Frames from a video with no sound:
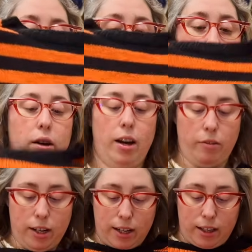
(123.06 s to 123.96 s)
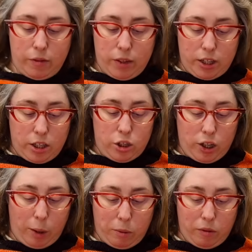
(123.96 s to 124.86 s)
But I really like the vintage
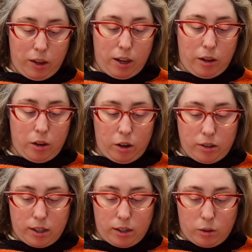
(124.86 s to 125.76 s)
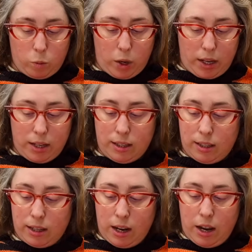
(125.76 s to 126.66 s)
shape of it. It goes in at the
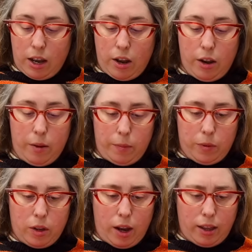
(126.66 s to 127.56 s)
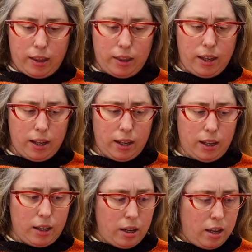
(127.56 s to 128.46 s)
waist. I
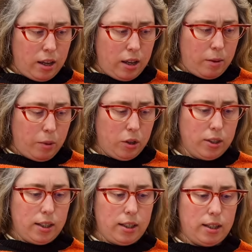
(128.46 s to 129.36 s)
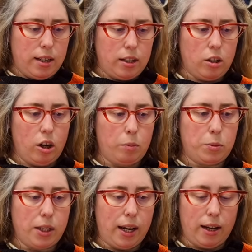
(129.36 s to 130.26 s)
think because this is knit top
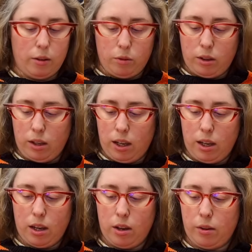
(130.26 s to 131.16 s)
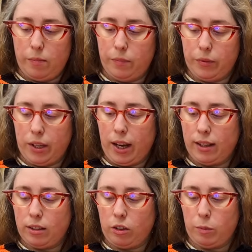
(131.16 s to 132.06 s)
down, the
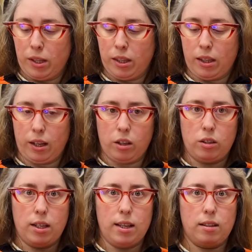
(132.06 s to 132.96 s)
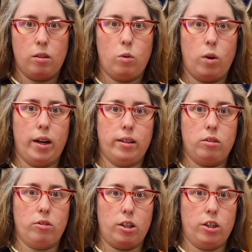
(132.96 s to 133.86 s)
cast off method that I used isn't quite
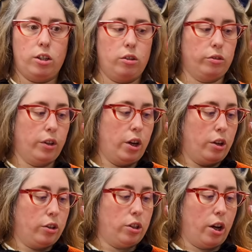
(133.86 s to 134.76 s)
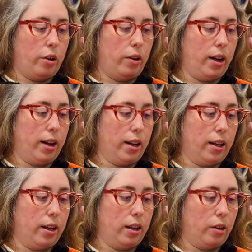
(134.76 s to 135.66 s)
stretchy enough. So
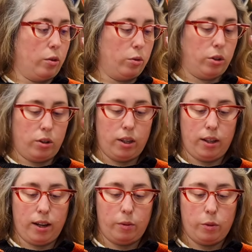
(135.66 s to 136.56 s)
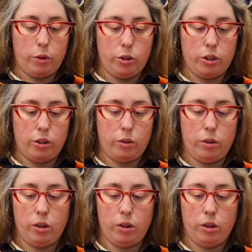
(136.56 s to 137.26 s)
I also think that I will undo